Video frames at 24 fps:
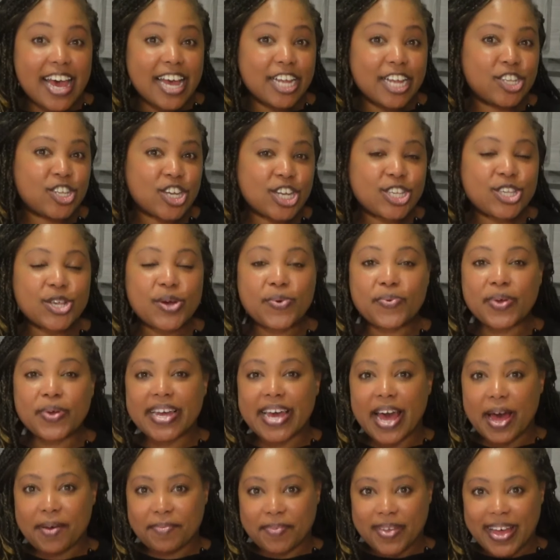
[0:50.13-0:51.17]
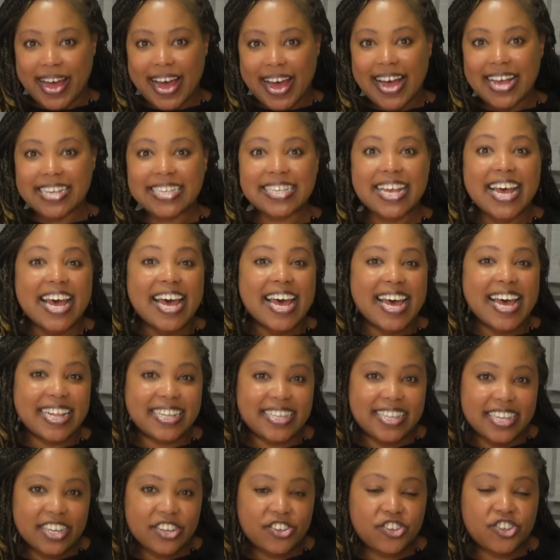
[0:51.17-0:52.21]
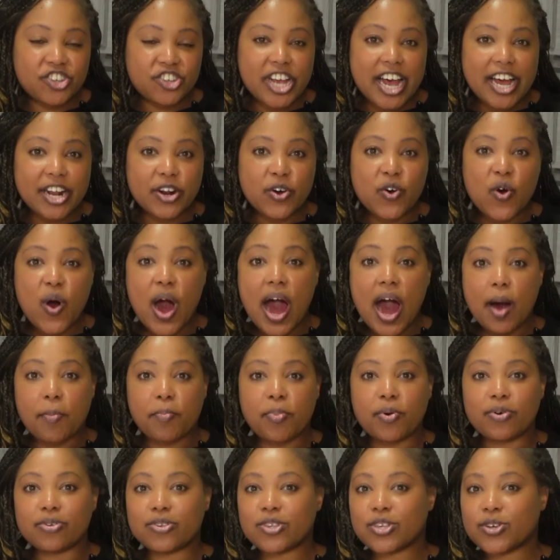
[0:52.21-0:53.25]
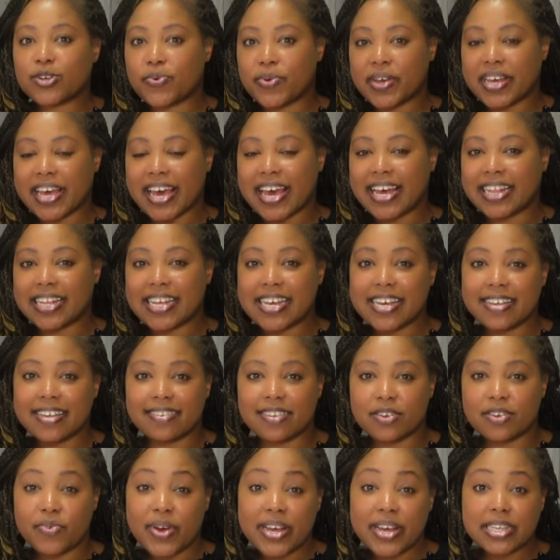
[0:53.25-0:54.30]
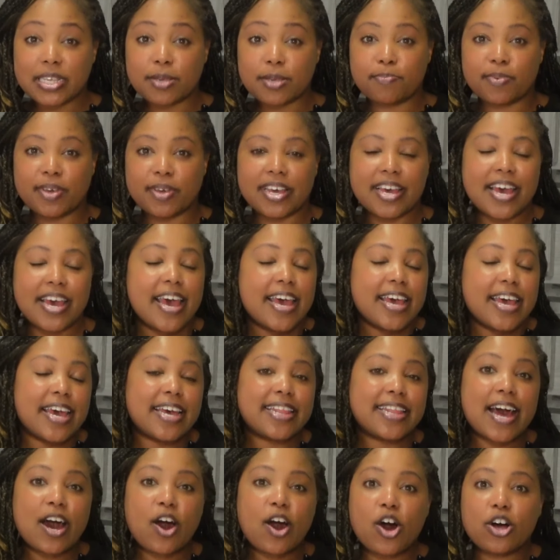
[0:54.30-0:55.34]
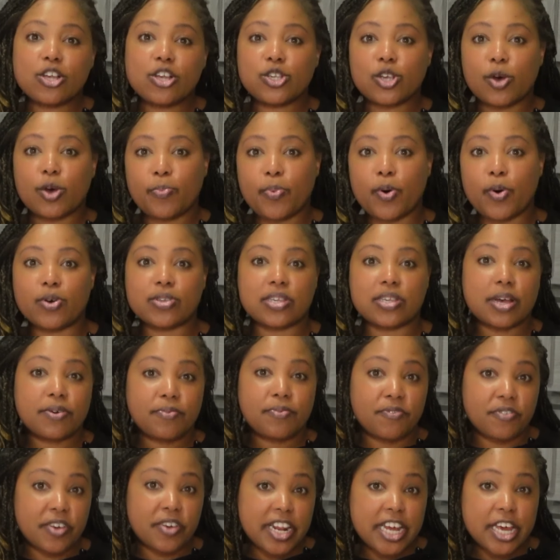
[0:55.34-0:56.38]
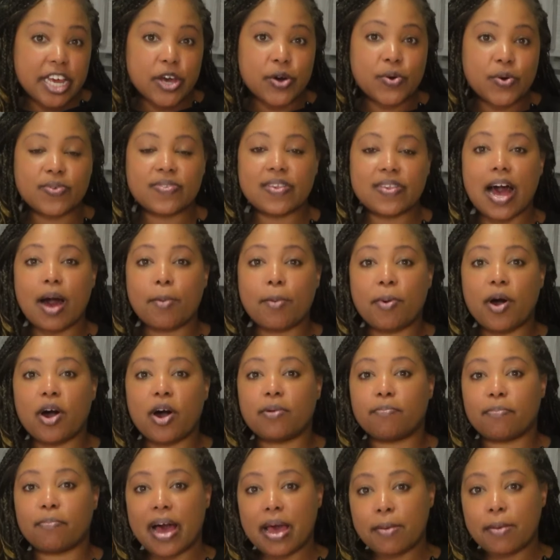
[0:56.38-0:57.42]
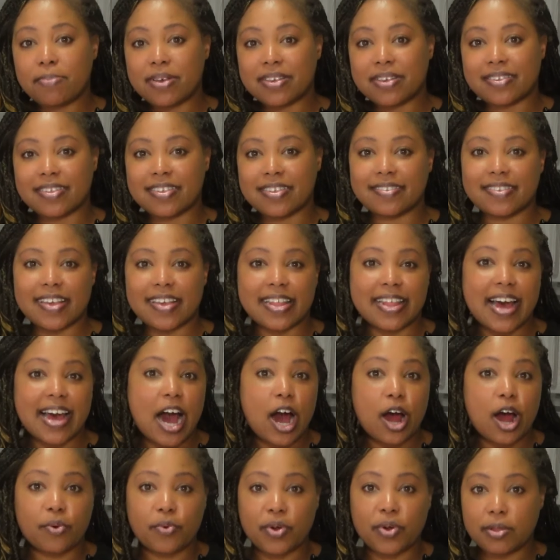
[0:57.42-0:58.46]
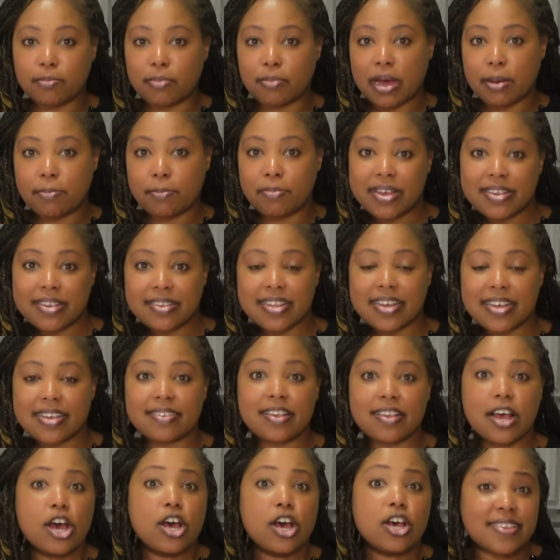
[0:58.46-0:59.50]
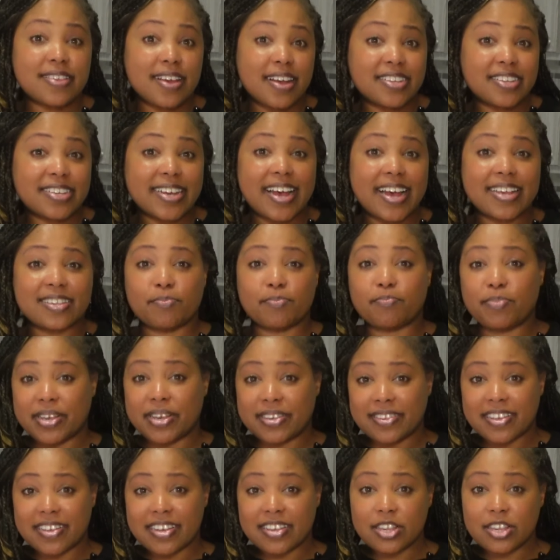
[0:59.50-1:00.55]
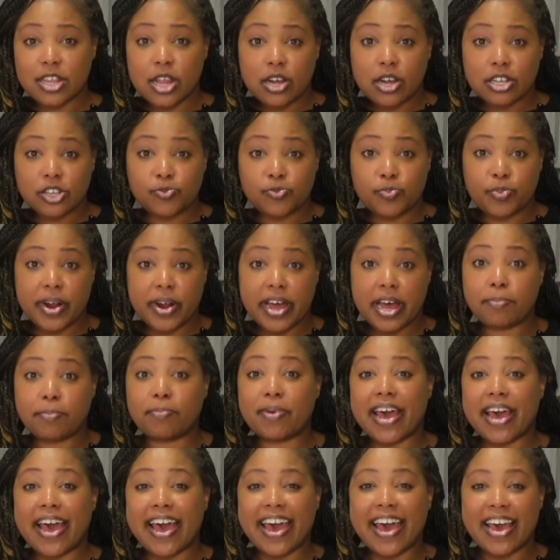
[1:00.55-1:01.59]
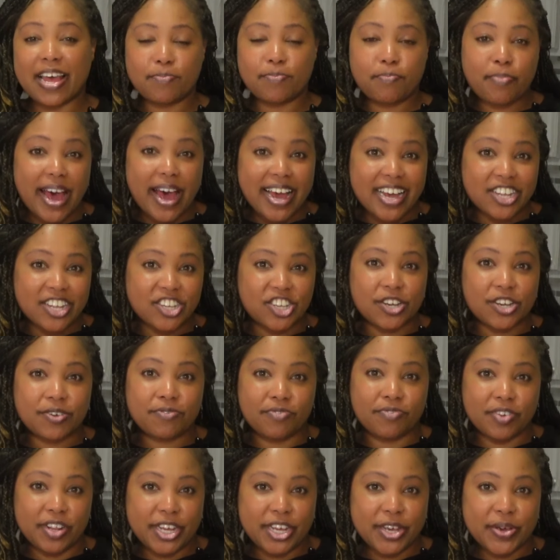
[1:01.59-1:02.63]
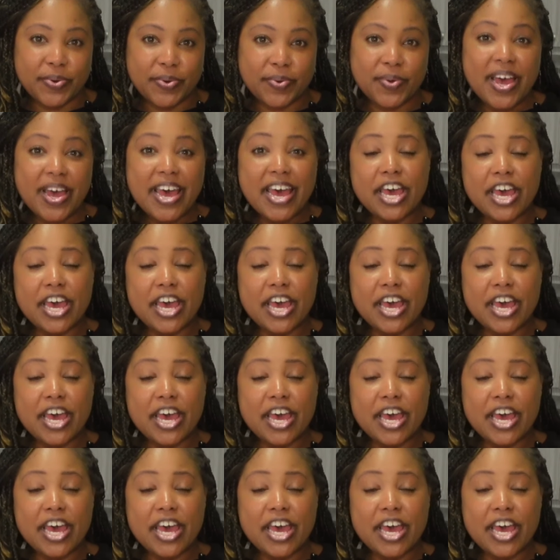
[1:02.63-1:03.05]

And just a recap guys, in this channel, I post quick and easy recipe and I also post videos about my business and how I run my business, such as business launch prep and packaging video.